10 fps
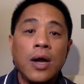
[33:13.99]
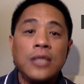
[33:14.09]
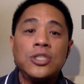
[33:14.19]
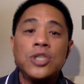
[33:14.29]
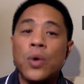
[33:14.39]

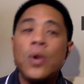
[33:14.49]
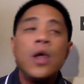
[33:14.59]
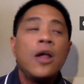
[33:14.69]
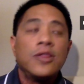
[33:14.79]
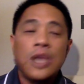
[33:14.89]
And so
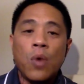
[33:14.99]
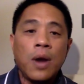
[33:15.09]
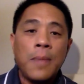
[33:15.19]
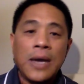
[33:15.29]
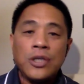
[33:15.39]
you want to
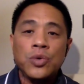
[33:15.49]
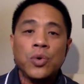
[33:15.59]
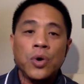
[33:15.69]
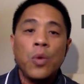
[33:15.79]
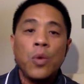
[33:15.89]
make
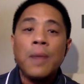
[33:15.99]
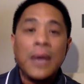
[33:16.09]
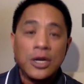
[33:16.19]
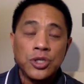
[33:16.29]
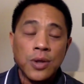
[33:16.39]
sure
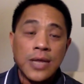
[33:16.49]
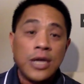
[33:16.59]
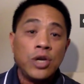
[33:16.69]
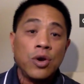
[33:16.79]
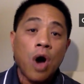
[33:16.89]
that
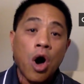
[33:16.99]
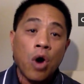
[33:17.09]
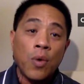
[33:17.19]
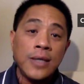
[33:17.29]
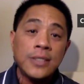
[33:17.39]
you're
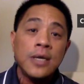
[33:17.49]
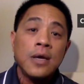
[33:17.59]
always